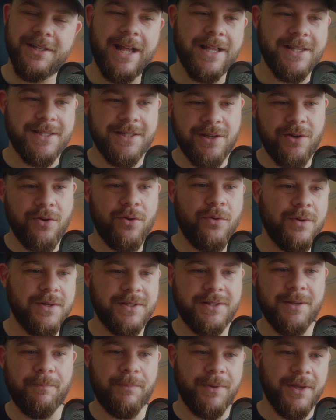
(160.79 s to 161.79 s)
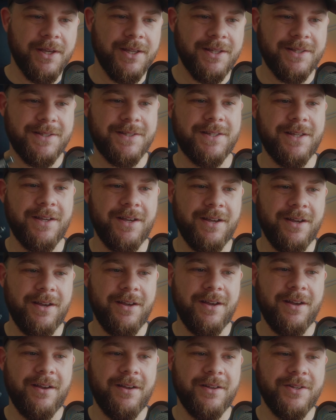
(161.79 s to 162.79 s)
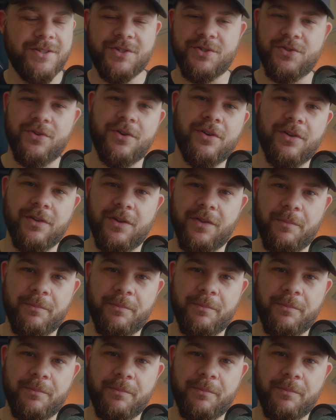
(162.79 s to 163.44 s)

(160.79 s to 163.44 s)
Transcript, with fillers: That's the always the biggest struggle or